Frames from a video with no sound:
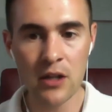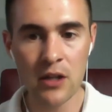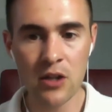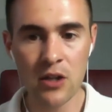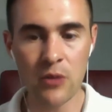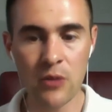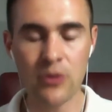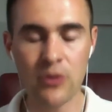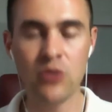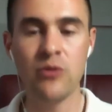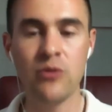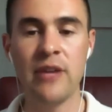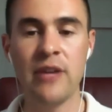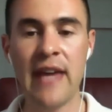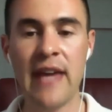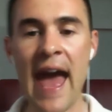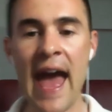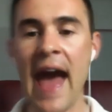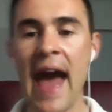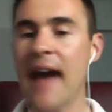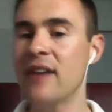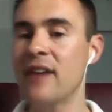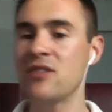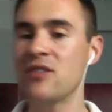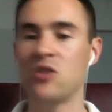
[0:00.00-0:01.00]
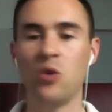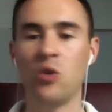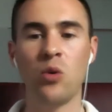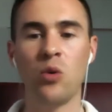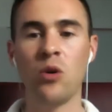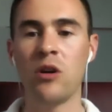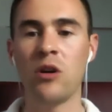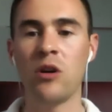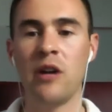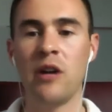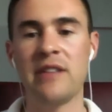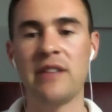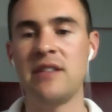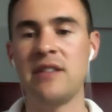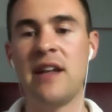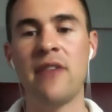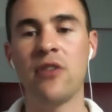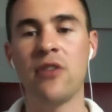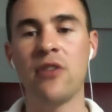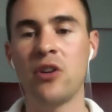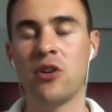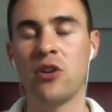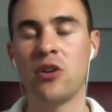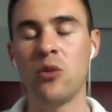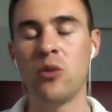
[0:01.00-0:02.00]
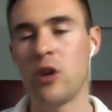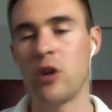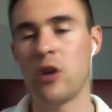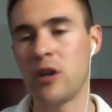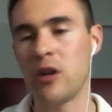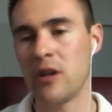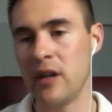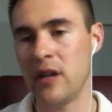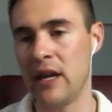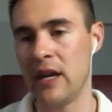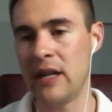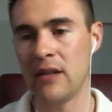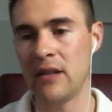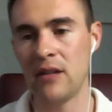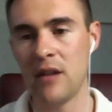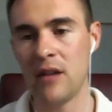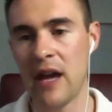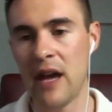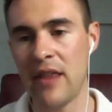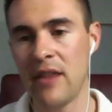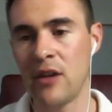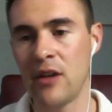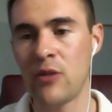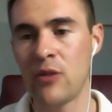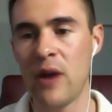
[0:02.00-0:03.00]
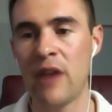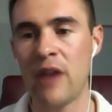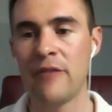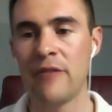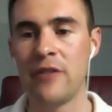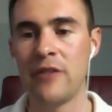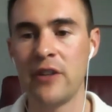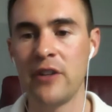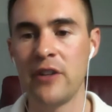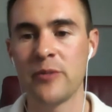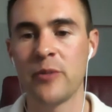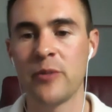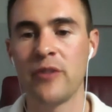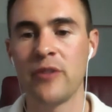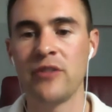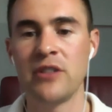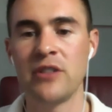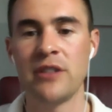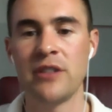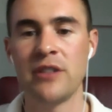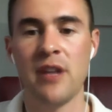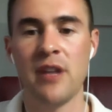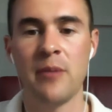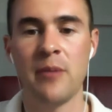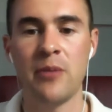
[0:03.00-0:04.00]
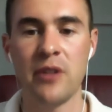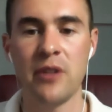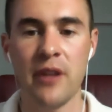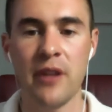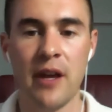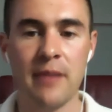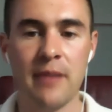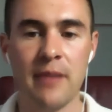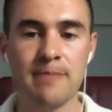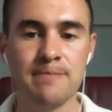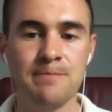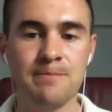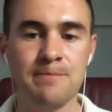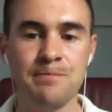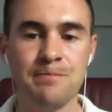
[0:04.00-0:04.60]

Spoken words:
you would do the ask, or it's never going to work. And I think crowdfunding is a perfect example of that.